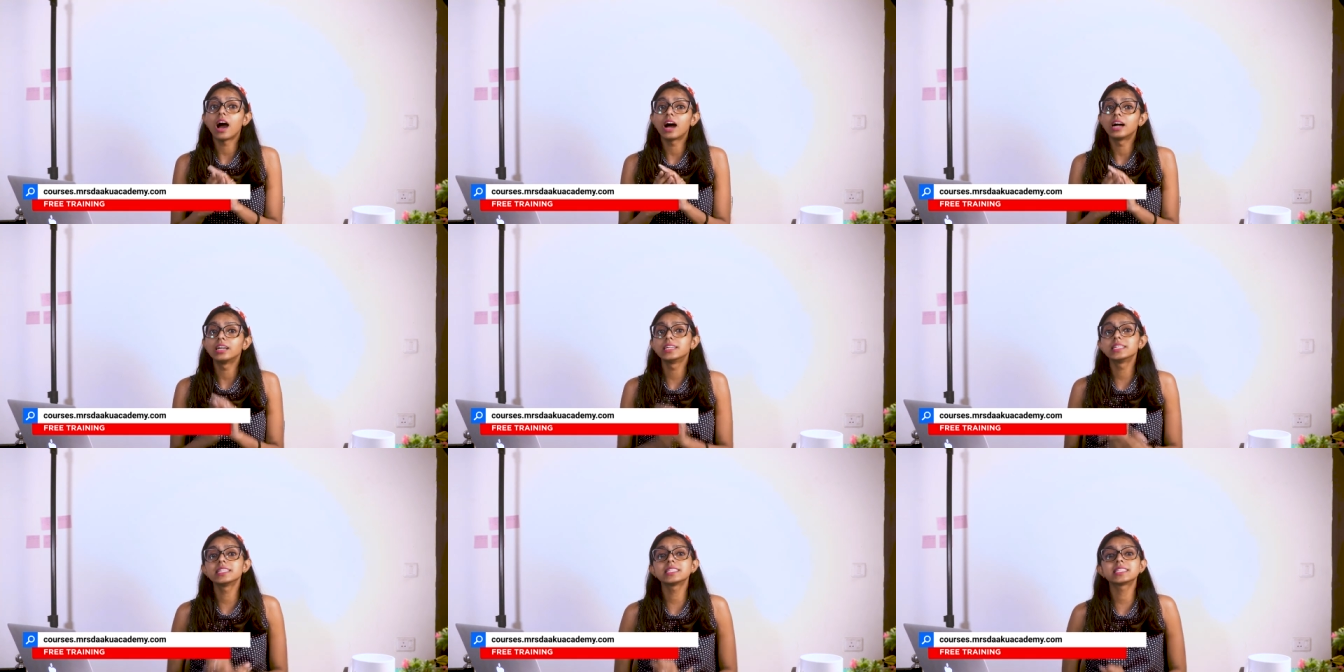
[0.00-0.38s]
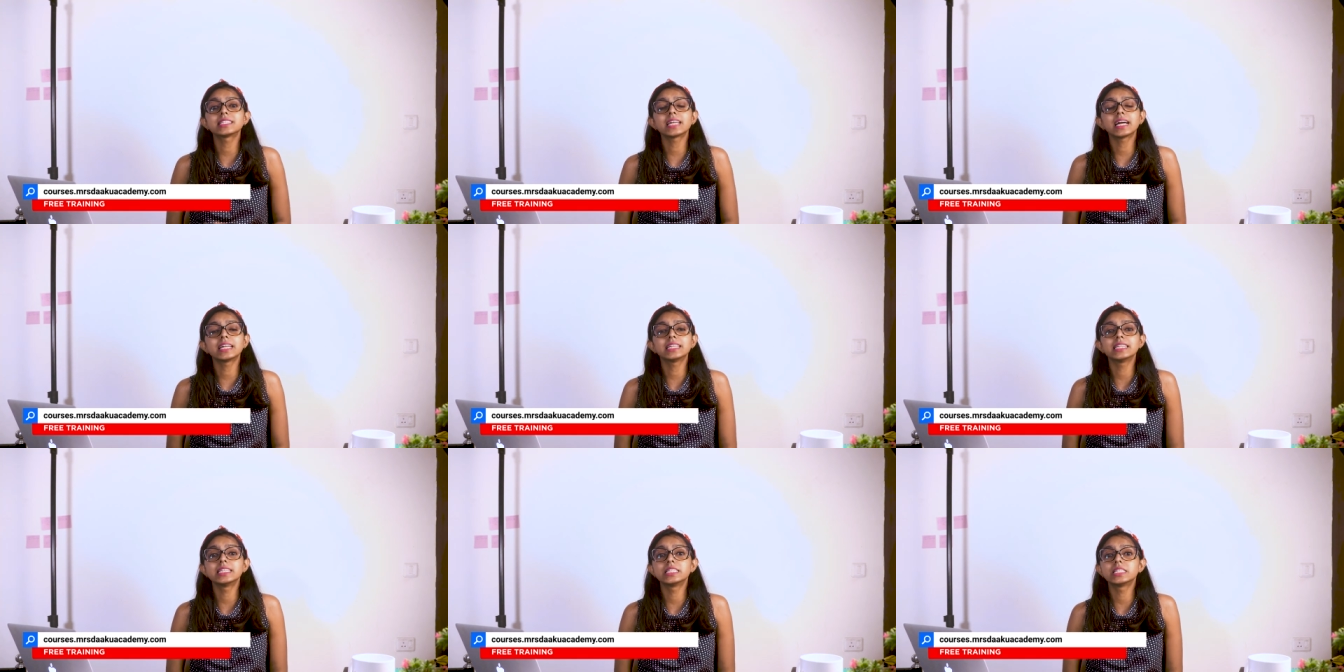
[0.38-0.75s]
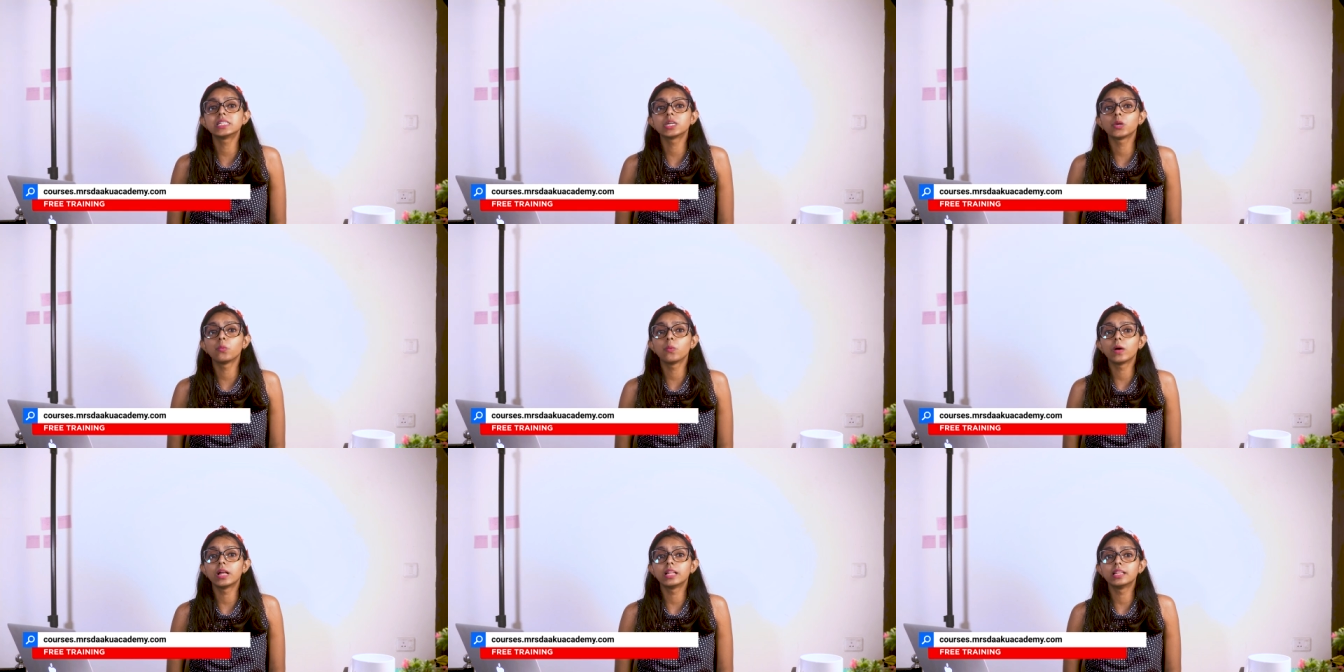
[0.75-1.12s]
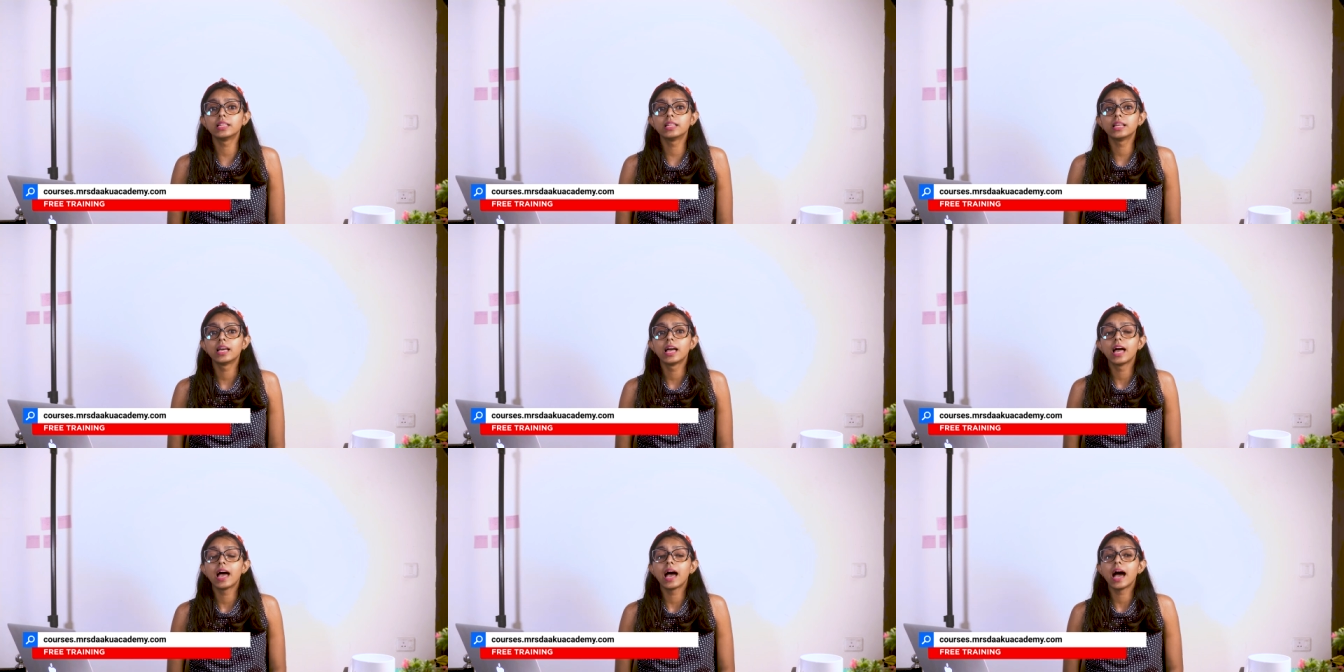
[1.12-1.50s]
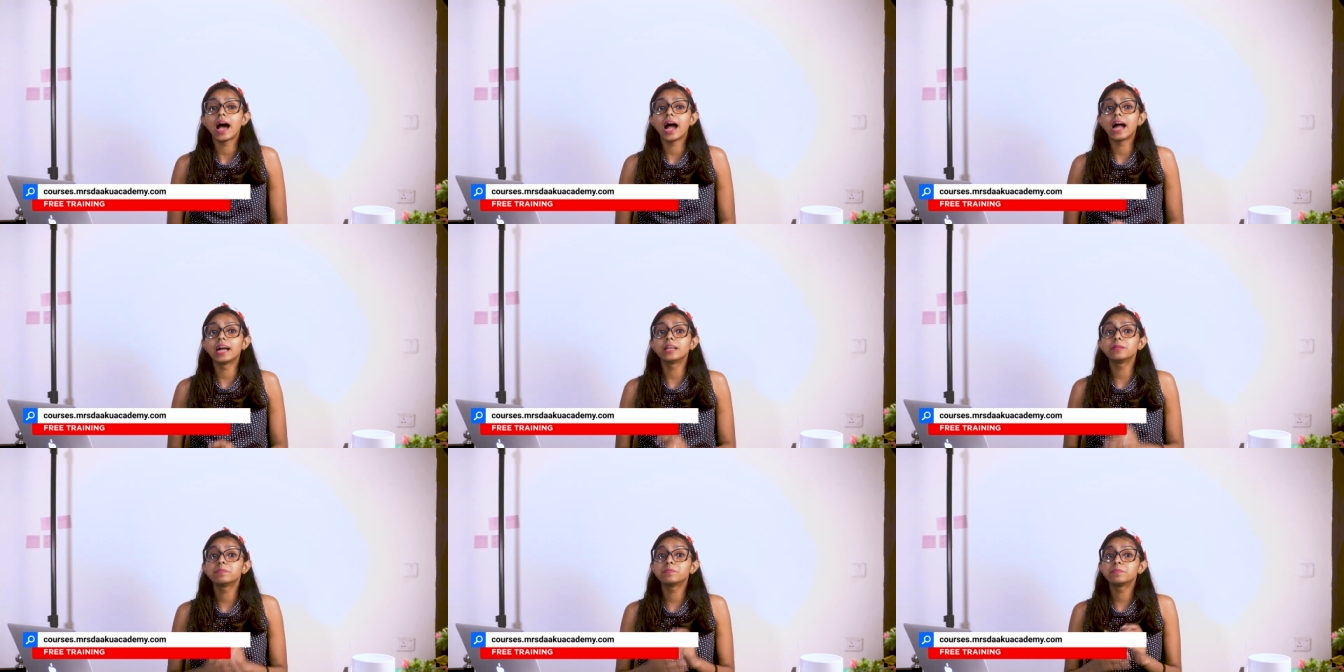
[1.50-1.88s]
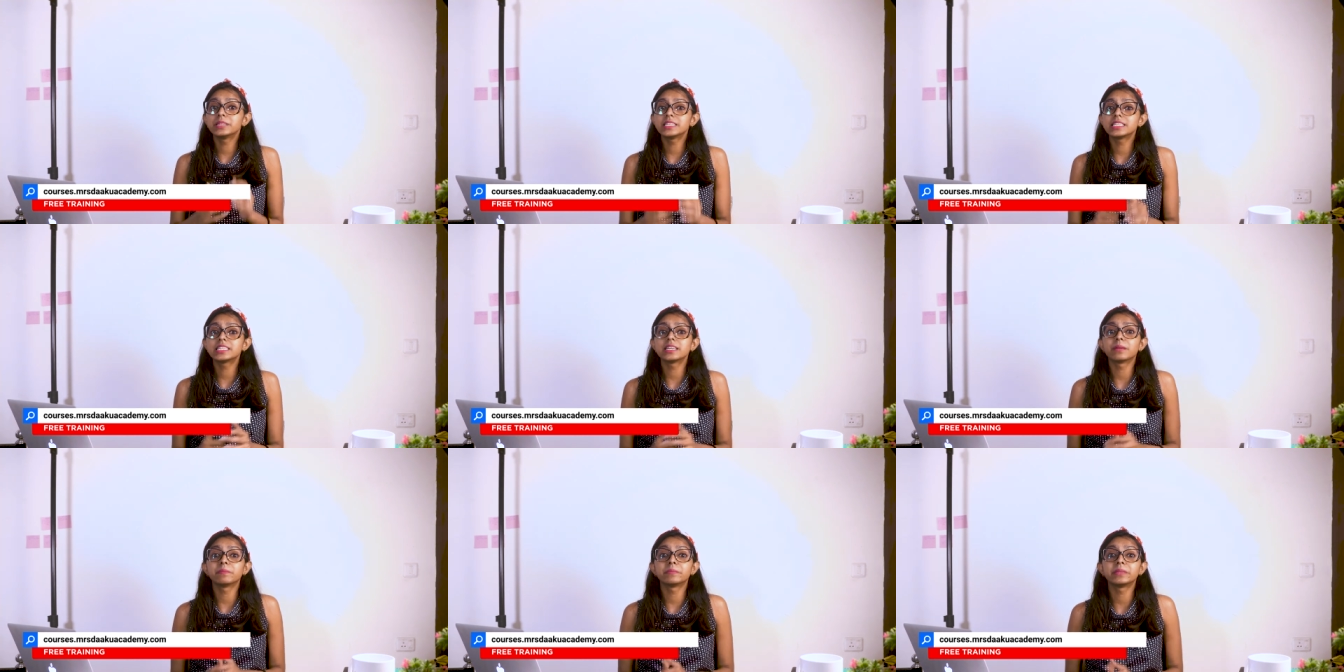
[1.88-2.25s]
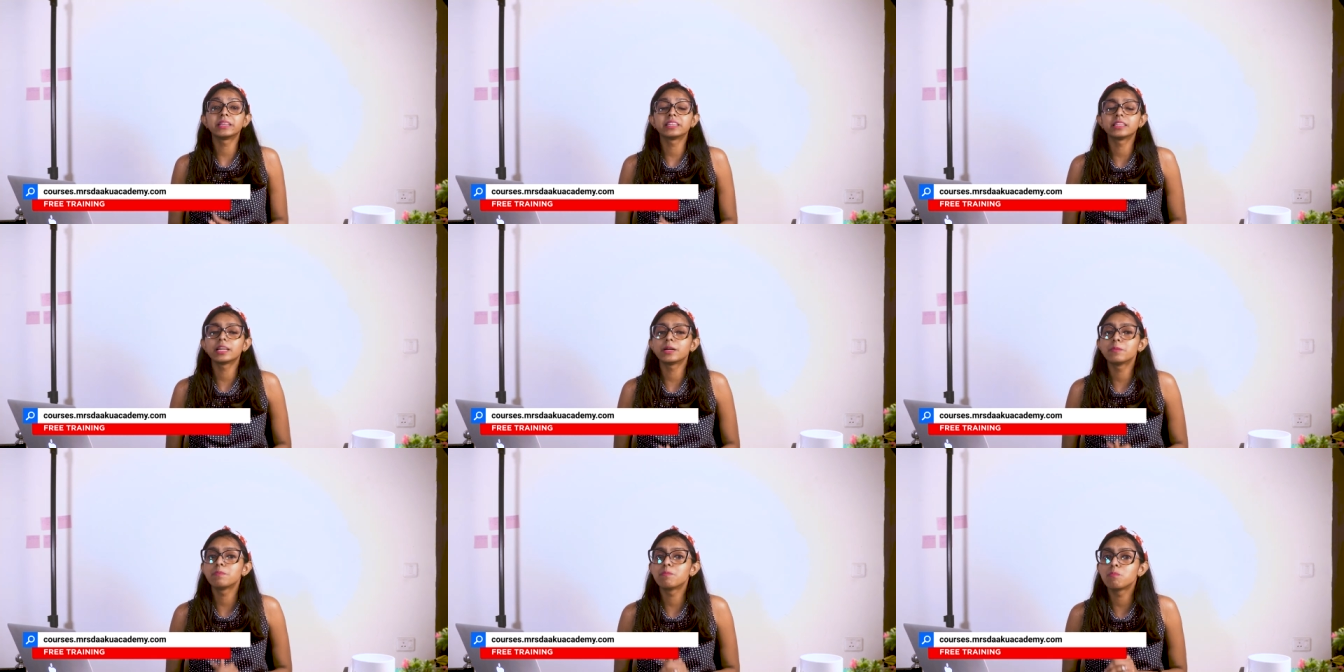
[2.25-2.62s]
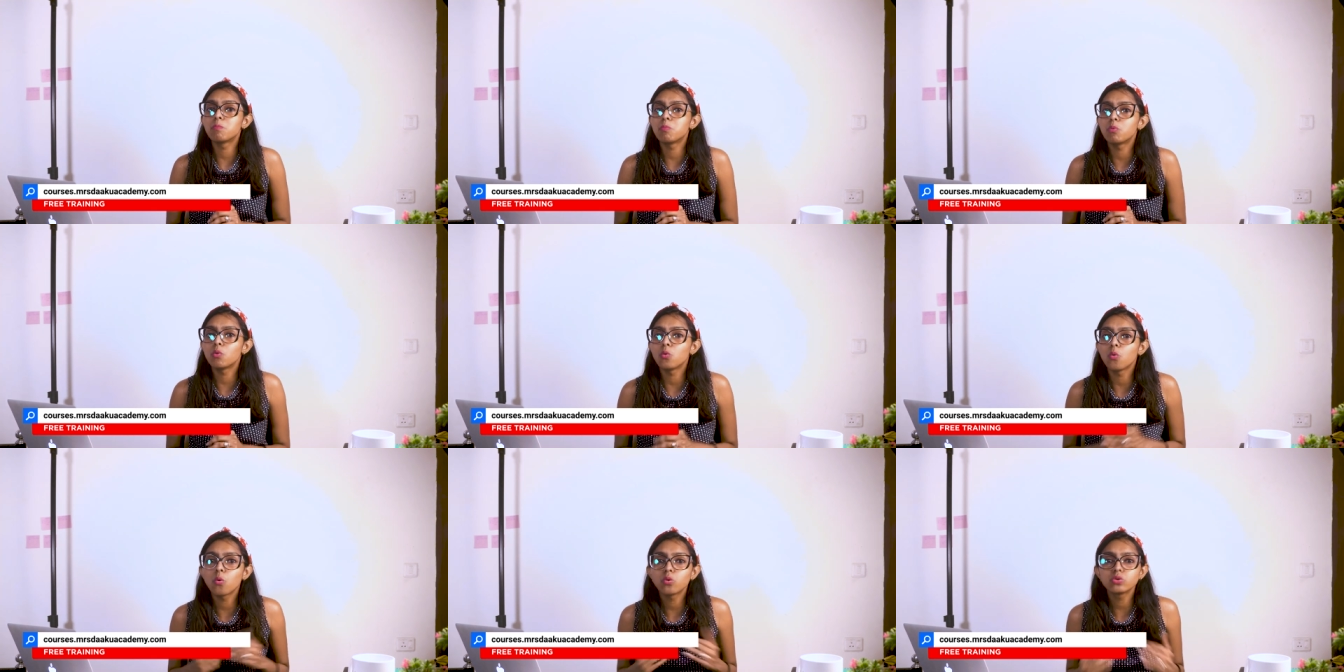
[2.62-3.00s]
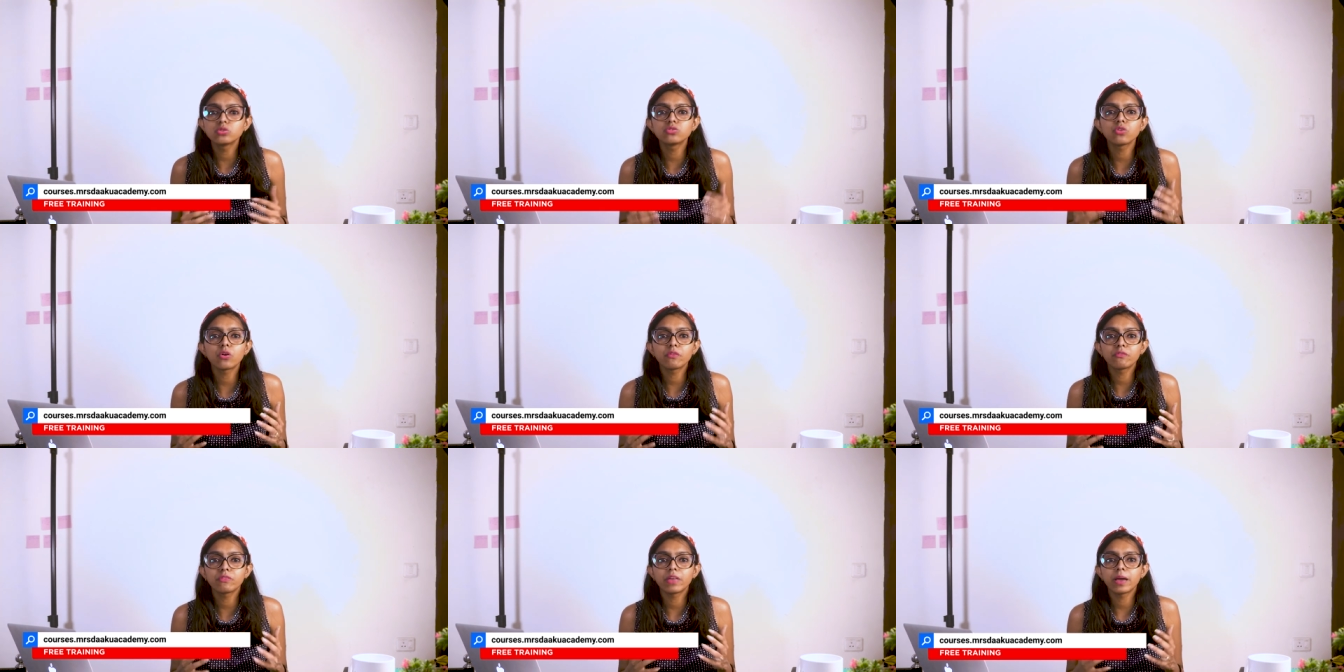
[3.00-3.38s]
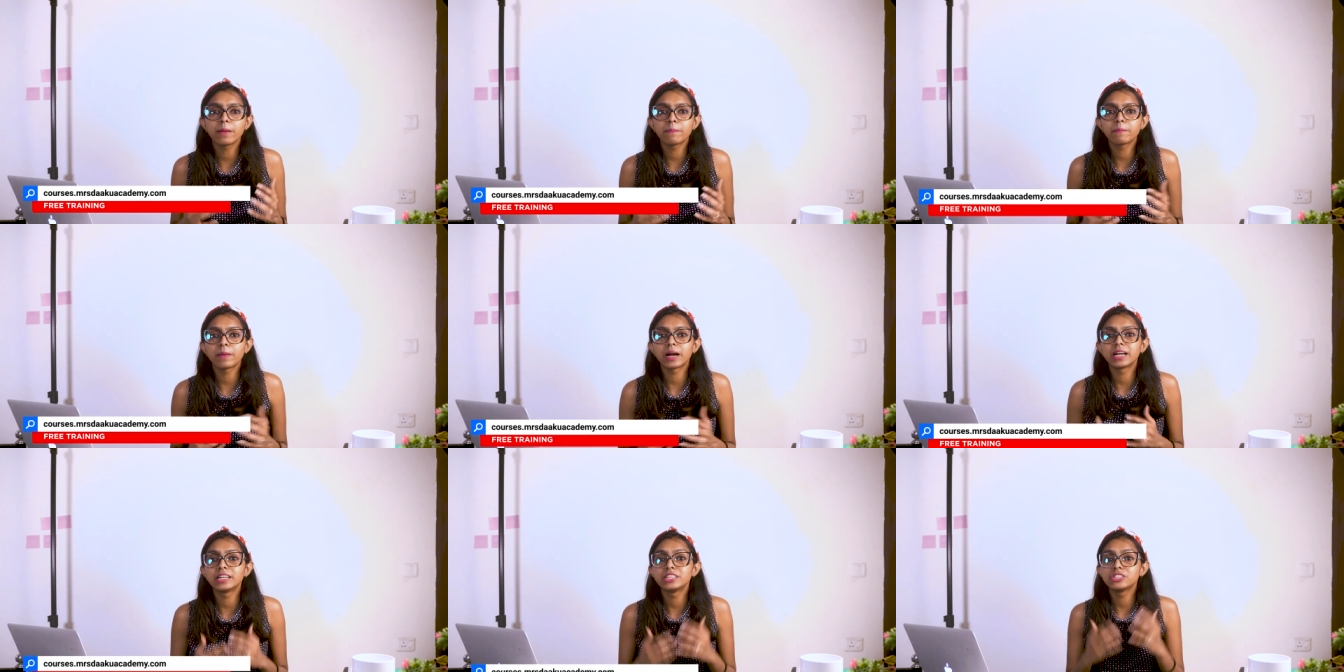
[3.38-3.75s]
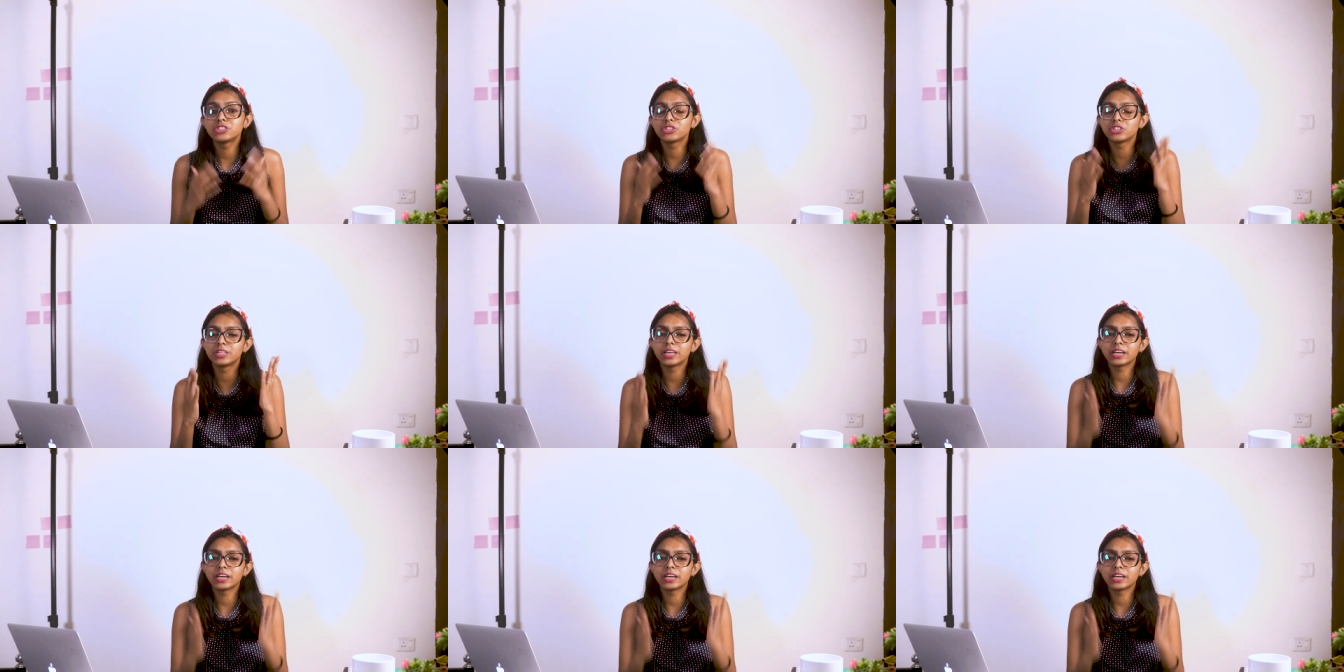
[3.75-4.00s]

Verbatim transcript: understand eating well, and pitch something that blows off their minds.